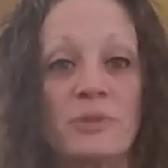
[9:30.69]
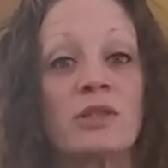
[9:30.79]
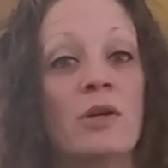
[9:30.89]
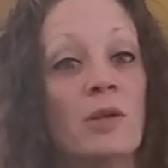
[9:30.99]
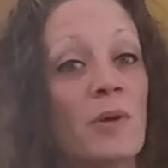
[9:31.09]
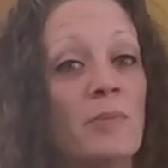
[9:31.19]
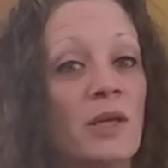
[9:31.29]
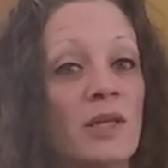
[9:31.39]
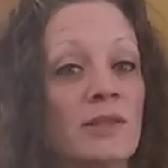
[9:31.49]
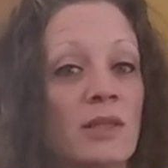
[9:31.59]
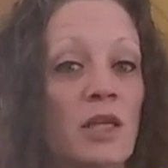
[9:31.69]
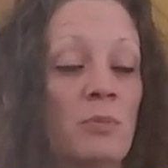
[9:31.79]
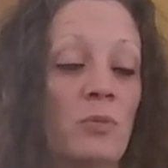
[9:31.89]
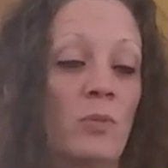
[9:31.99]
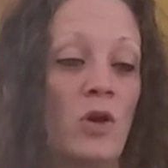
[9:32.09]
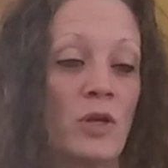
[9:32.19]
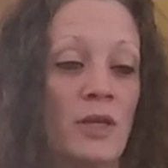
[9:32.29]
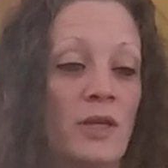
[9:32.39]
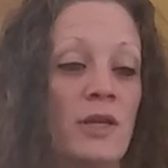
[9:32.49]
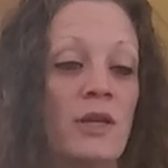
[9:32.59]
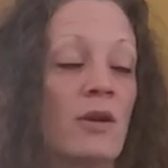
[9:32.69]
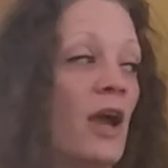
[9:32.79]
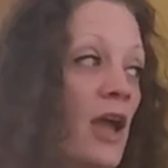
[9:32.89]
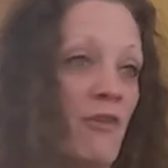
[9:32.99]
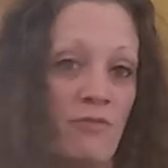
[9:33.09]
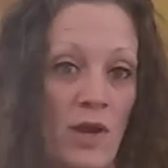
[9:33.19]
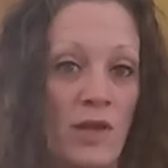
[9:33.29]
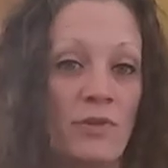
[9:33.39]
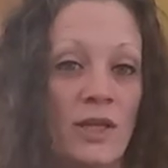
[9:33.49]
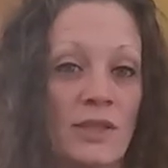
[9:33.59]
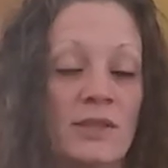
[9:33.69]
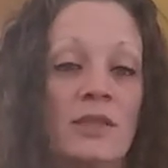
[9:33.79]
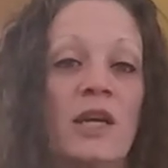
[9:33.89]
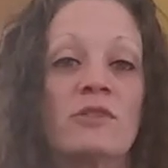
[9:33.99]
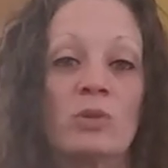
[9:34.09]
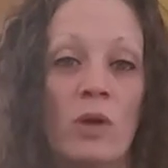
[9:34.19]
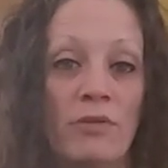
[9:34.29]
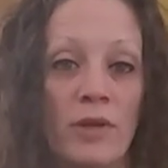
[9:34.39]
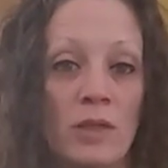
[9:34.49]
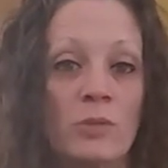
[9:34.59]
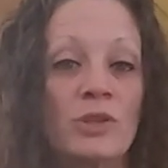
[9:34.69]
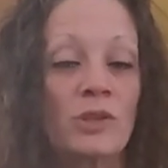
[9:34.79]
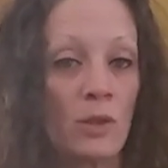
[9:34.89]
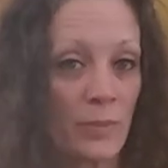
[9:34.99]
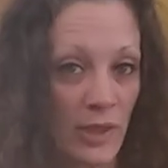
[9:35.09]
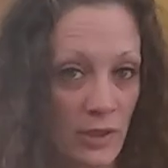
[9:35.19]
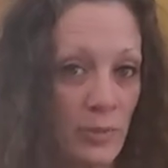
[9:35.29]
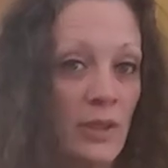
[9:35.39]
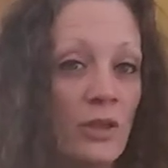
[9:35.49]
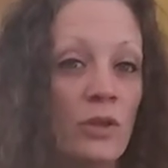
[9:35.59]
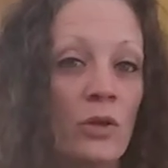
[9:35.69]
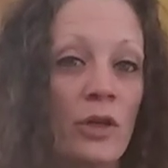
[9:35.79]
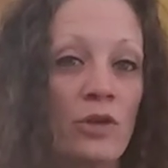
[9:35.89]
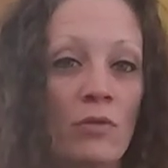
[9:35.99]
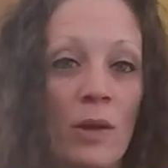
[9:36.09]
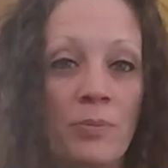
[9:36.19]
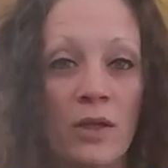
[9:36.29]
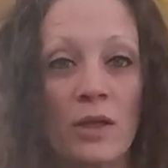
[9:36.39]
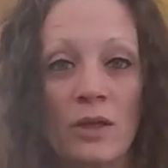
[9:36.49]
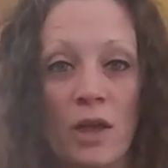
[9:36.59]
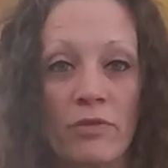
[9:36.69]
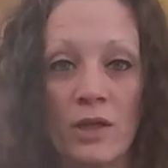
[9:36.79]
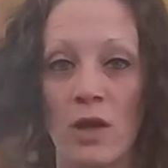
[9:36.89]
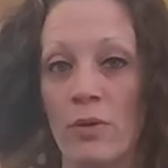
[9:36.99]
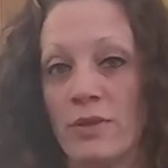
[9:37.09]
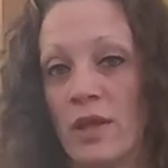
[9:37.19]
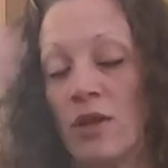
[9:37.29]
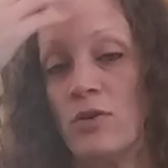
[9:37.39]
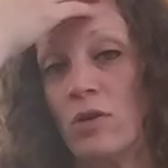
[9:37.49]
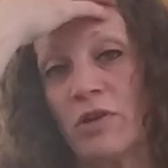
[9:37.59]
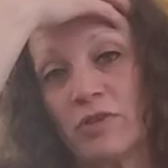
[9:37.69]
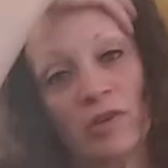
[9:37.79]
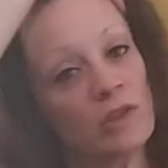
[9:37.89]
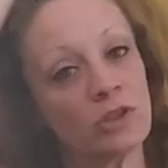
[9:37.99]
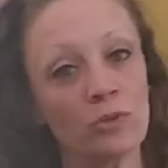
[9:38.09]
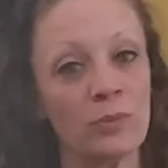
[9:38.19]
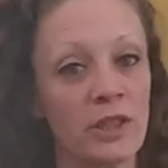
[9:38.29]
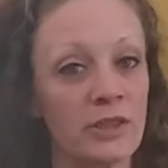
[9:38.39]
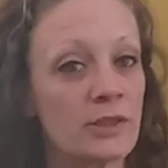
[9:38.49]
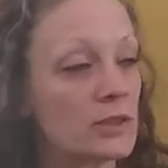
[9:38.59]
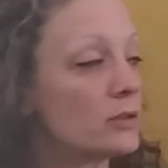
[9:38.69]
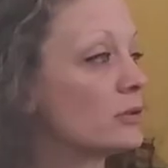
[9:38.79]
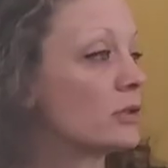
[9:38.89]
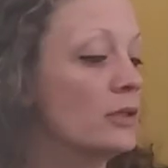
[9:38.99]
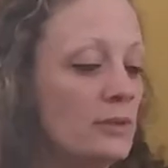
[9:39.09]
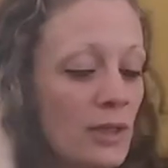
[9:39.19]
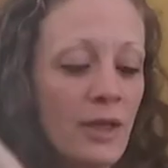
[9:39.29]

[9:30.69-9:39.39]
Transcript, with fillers: Sorry about my kids. I keep them walking in here. I have five kids and I have 12 animals, so I'm bound to be, you know, interrupted every now and then or every two minutes.